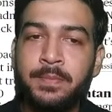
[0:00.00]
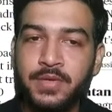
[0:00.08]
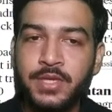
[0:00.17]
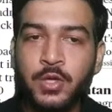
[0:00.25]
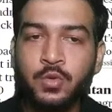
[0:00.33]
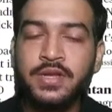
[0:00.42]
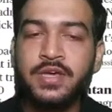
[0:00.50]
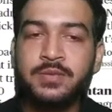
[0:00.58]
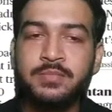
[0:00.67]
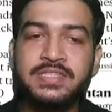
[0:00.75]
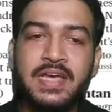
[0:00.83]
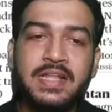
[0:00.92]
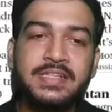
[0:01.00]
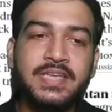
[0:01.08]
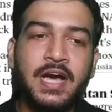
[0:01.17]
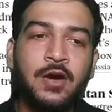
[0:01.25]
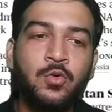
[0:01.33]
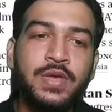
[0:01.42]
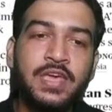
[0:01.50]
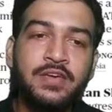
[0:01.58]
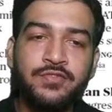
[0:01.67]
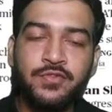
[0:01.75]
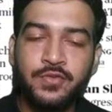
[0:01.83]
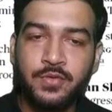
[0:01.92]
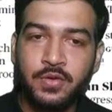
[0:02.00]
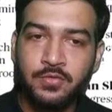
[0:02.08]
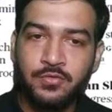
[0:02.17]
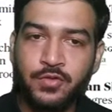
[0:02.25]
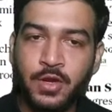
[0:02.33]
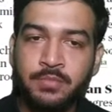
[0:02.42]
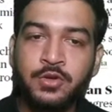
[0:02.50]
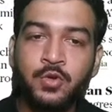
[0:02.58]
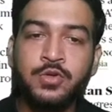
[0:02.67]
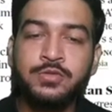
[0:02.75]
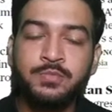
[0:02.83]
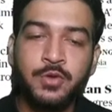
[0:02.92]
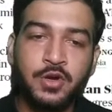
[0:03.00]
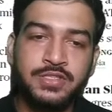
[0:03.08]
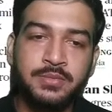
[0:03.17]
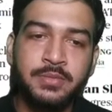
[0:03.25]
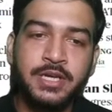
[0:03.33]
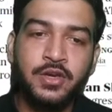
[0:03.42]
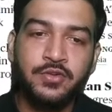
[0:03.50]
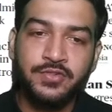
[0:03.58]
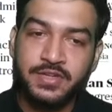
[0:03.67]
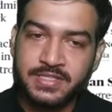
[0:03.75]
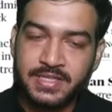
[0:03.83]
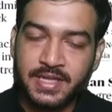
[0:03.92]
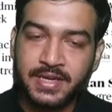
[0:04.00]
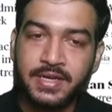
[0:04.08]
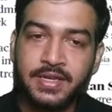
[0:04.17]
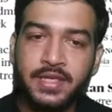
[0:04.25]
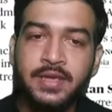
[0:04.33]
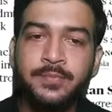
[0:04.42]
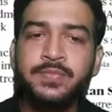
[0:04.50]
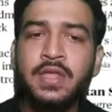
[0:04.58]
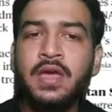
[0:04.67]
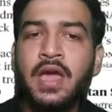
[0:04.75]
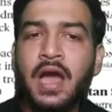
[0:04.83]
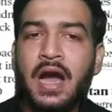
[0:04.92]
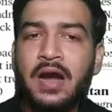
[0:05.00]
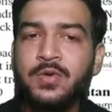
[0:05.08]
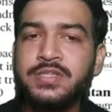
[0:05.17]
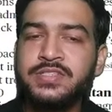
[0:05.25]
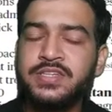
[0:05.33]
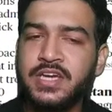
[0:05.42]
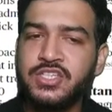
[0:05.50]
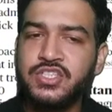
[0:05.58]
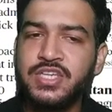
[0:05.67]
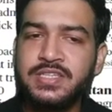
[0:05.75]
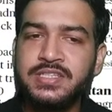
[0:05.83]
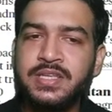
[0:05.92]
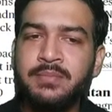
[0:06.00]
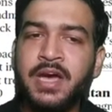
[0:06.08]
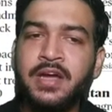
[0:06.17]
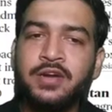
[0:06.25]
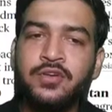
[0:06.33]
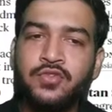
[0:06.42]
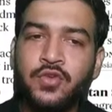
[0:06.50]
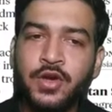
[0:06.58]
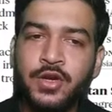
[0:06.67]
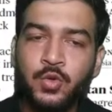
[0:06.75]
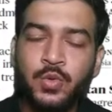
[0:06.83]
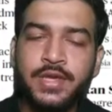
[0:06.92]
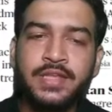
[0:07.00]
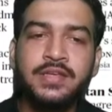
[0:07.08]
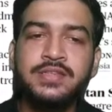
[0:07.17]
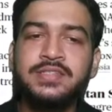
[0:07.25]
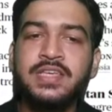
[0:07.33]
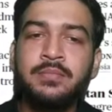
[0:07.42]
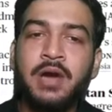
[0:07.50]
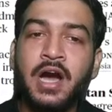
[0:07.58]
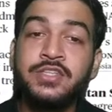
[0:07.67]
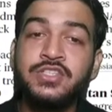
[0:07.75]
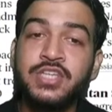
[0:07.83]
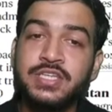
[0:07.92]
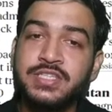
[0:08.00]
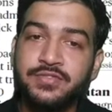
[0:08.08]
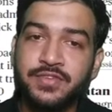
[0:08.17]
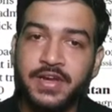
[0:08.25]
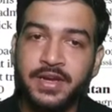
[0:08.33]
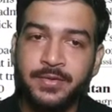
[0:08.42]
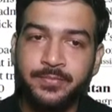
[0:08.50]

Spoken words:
nuclear missiles away from close proximity of its territory, how is Russia's demand for doing the same unjustified?